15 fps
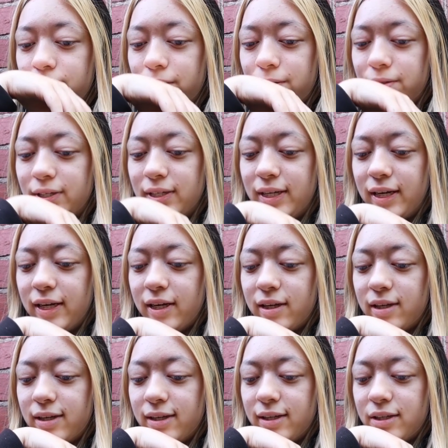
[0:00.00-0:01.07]
So
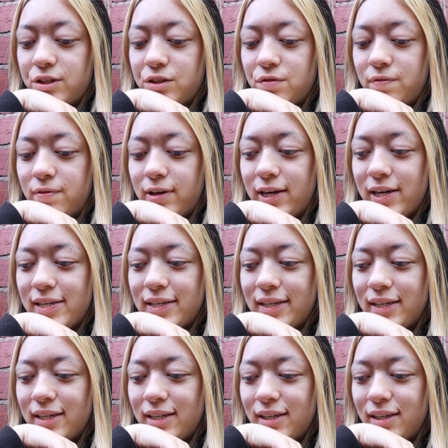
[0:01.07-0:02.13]
today is
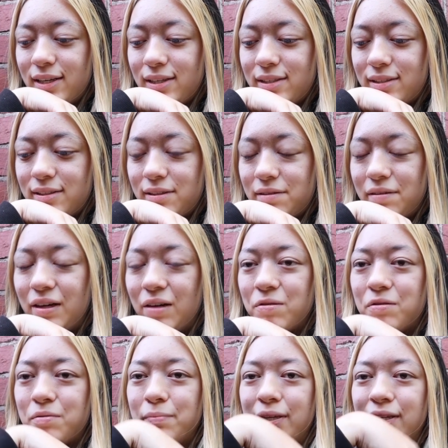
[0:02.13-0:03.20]
Friday, it's
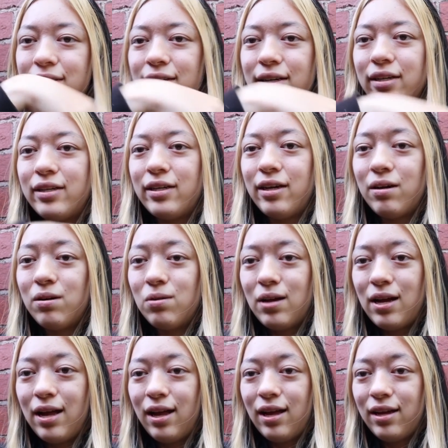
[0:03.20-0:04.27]
around midday
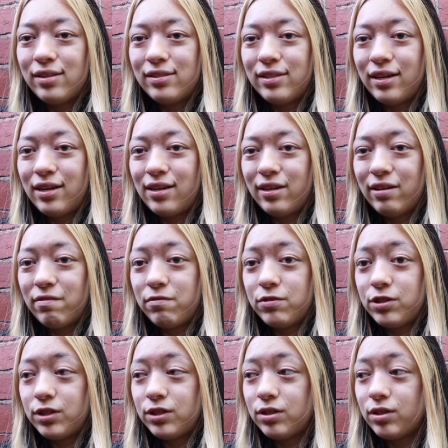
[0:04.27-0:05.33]
now, and I've
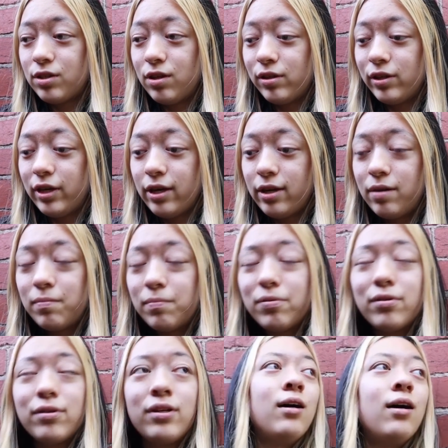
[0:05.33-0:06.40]
just gotten up.
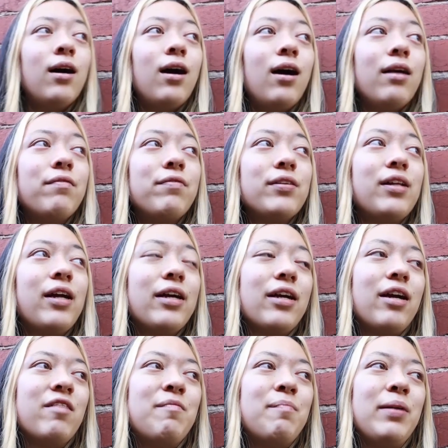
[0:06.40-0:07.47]
I feel
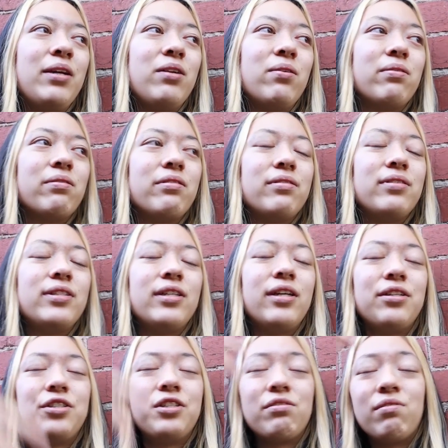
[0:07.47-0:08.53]
like I've been on
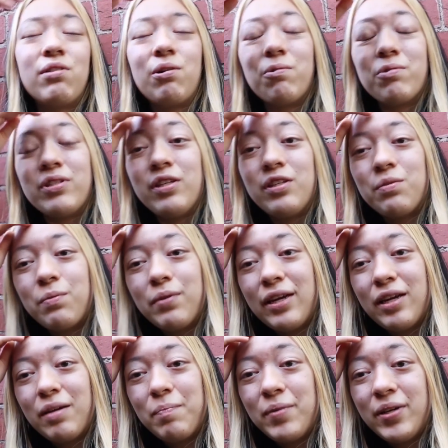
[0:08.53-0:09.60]
such a roll this
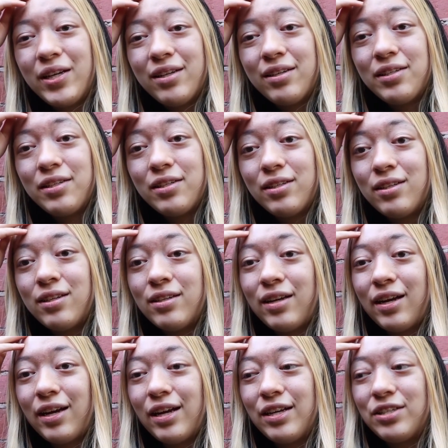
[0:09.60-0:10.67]
week, but
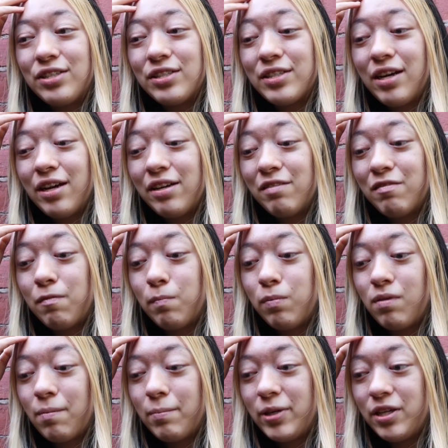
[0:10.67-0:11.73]
today I just kind of
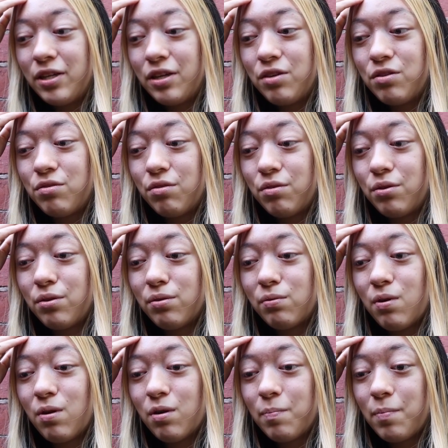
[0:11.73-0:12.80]
plummeted to
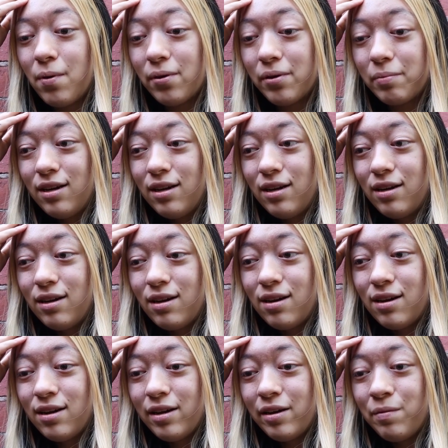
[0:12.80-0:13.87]
rock bottom.
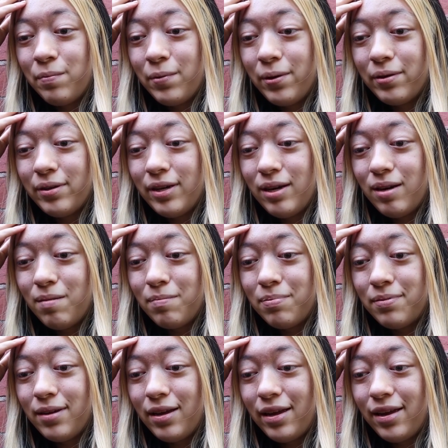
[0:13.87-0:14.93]
I woke up
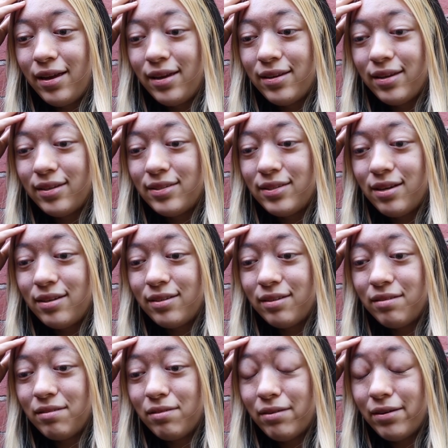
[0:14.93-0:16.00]
and I
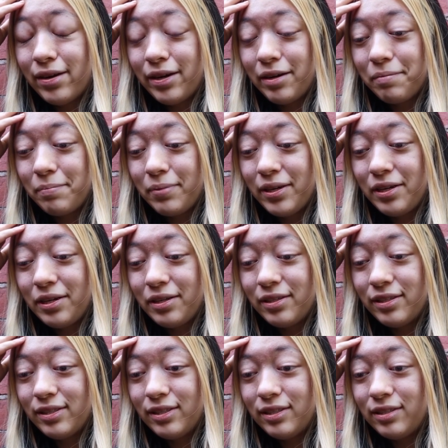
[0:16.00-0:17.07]
started crying
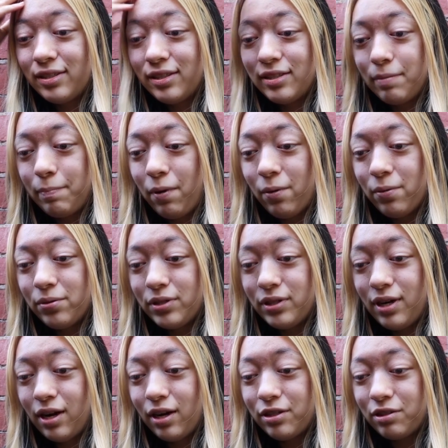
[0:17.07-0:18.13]
because the
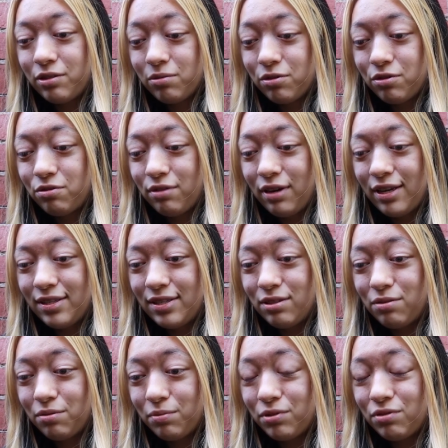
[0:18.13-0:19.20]
post-high school
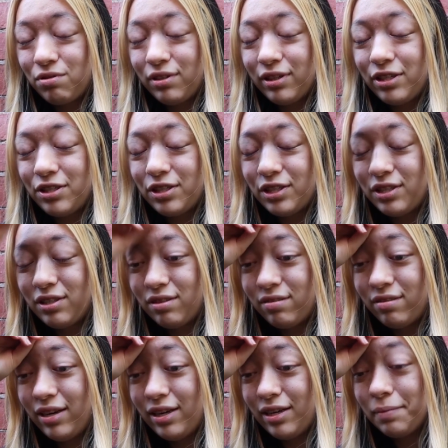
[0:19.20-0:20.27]
stress was really just
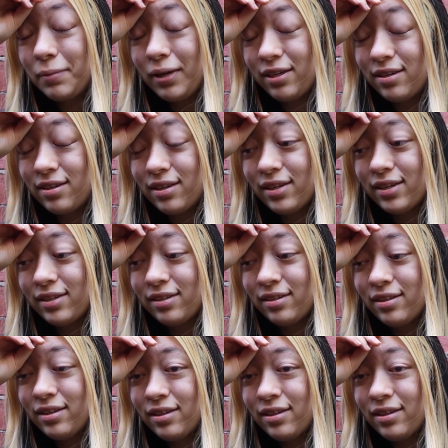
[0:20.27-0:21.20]
hitting me today.